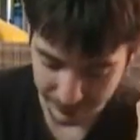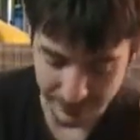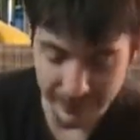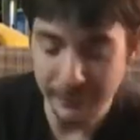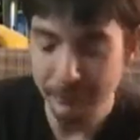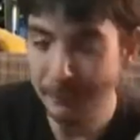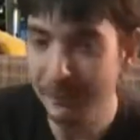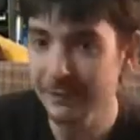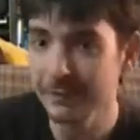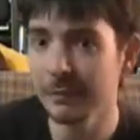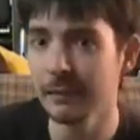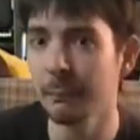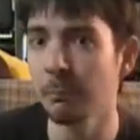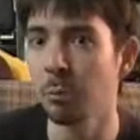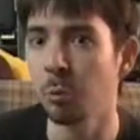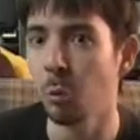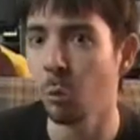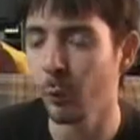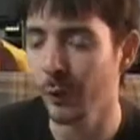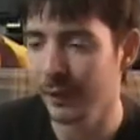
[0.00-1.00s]
He missed the
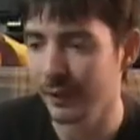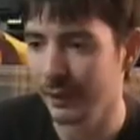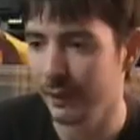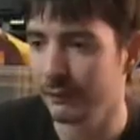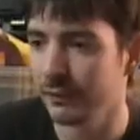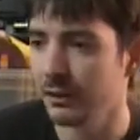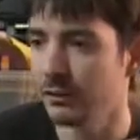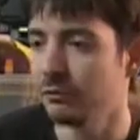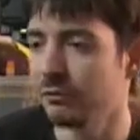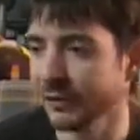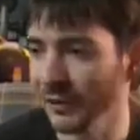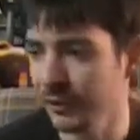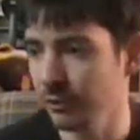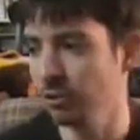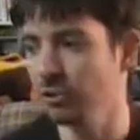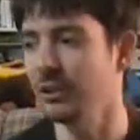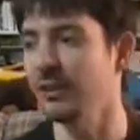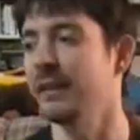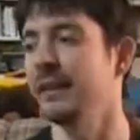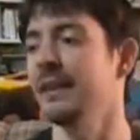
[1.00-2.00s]
point of his
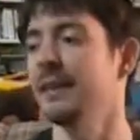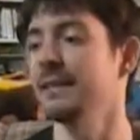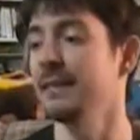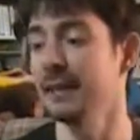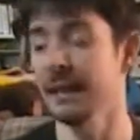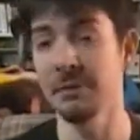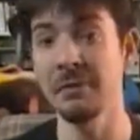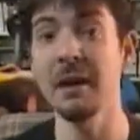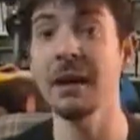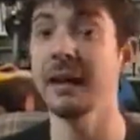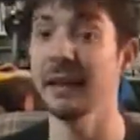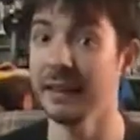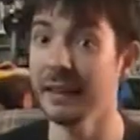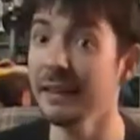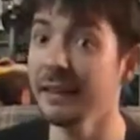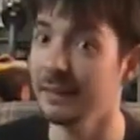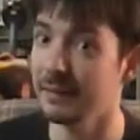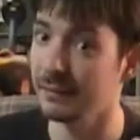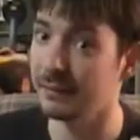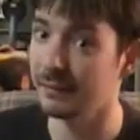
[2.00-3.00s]
franchise, and that
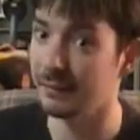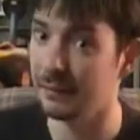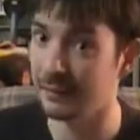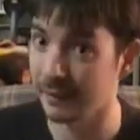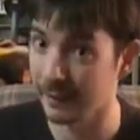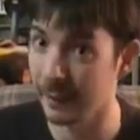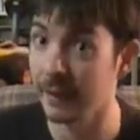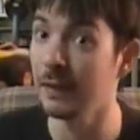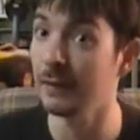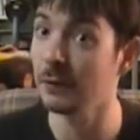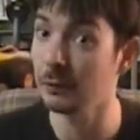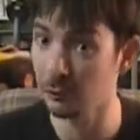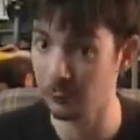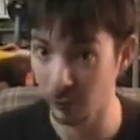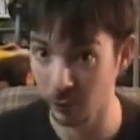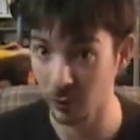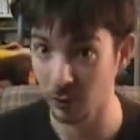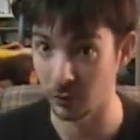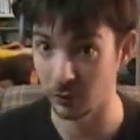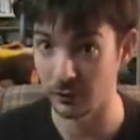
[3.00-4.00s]
is his
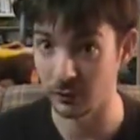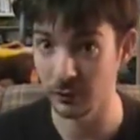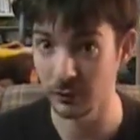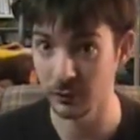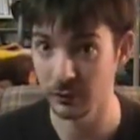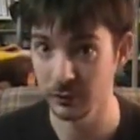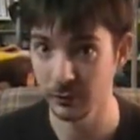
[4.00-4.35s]
fault.